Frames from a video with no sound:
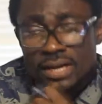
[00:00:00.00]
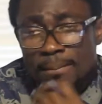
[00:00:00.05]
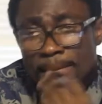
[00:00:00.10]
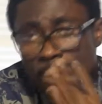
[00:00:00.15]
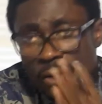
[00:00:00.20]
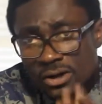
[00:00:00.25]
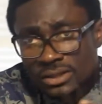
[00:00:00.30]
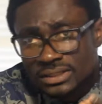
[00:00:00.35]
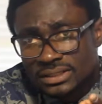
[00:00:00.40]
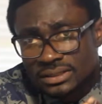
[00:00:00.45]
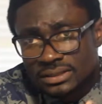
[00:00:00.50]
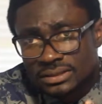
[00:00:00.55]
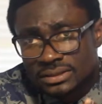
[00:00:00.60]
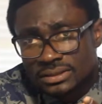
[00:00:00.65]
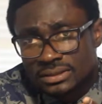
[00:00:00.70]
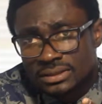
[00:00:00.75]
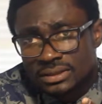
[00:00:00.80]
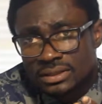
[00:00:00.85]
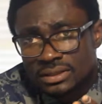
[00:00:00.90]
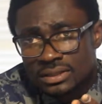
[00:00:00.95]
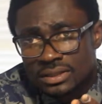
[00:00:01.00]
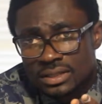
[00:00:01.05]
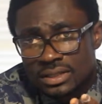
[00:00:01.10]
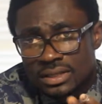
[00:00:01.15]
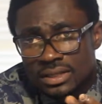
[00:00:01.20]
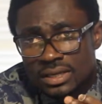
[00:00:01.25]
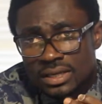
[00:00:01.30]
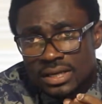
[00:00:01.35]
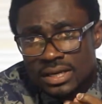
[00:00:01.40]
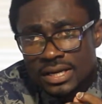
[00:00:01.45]
But
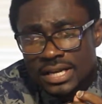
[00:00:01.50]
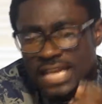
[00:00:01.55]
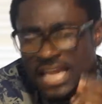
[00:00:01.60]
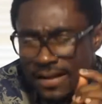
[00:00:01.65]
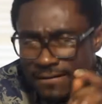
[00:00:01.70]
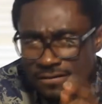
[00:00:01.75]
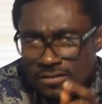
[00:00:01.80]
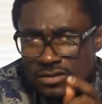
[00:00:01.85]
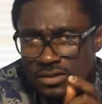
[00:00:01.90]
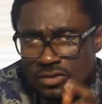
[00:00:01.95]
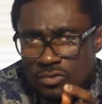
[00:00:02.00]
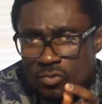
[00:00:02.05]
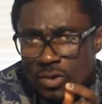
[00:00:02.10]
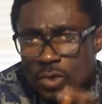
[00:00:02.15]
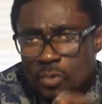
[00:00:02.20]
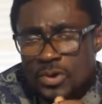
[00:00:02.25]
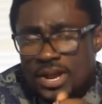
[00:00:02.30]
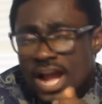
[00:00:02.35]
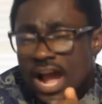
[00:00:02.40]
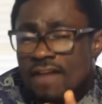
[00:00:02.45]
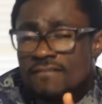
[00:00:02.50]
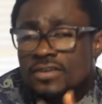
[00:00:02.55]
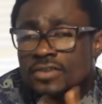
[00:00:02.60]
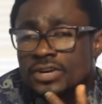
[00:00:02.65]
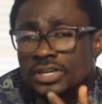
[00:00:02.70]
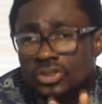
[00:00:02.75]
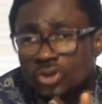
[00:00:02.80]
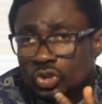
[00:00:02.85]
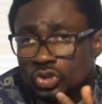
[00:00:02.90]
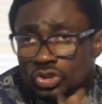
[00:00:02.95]
even when we have a
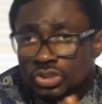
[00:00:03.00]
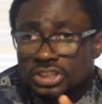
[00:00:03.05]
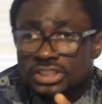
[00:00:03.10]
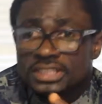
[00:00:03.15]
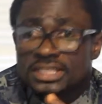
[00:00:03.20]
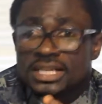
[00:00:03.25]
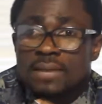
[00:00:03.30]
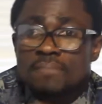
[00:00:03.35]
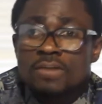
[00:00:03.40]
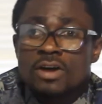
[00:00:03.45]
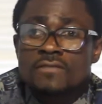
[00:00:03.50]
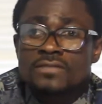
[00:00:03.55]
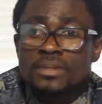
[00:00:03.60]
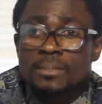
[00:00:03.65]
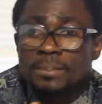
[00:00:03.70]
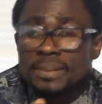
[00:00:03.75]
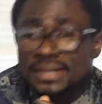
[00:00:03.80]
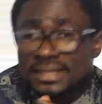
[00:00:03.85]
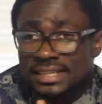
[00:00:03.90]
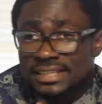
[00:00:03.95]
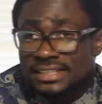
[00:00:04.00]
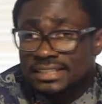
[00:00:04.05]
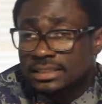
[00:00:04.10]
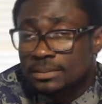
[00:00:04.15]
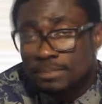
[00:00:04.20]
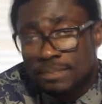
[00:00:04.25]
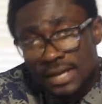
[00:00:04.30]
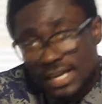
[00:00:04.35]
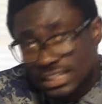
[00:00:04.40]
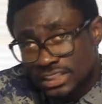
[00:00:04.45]
reduction in the number of the platelet in the
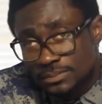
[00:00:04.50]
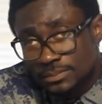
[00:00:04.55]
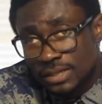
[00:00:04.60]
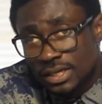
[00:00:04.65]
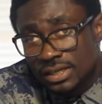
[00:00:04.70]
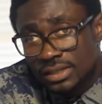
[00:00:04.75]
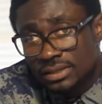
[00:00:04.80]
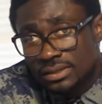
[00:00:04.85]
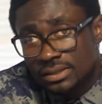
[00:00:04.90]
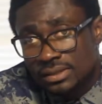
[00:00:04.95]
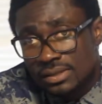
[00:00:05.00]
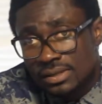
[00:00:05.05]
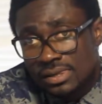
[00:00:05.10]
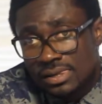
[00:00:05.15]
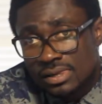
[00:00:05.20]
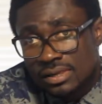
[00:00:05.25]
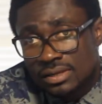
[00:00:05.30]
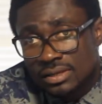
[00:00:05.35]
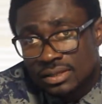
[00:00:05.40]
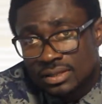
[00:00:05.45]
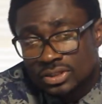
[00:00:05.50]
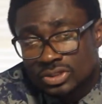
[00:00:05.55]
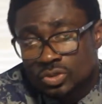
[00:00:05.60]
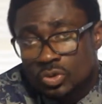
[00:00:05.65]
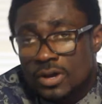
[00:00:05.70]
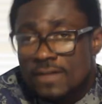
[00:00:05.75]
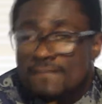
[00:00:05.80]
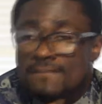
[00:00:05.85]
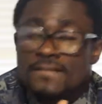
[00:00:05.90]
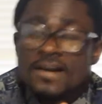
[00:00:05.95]
plasma to
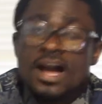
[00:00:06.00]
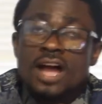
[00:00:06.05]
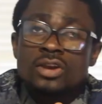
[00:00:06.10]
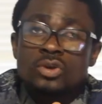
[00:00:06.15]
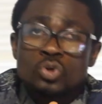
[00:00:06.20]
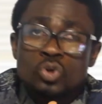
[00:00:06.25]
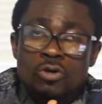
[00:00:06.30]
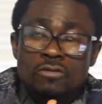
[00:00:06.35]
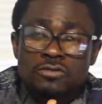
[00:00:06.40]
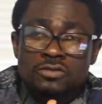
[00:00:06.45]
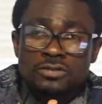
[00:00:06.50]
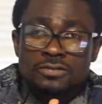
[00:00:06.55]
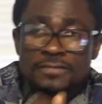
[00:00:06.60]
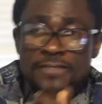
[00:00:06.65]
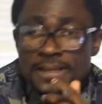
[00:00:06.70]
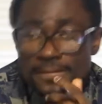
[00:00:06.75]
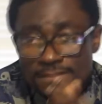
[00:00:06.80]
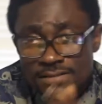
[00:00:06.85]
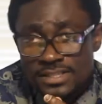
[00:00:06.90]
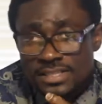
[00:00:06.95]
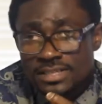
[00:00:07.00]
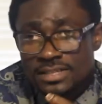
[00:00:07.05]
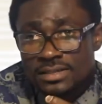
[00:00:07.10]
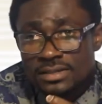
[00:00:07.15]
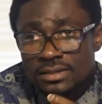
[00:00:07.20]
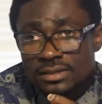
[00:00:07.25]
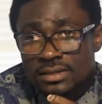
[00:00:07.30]
a value of 50,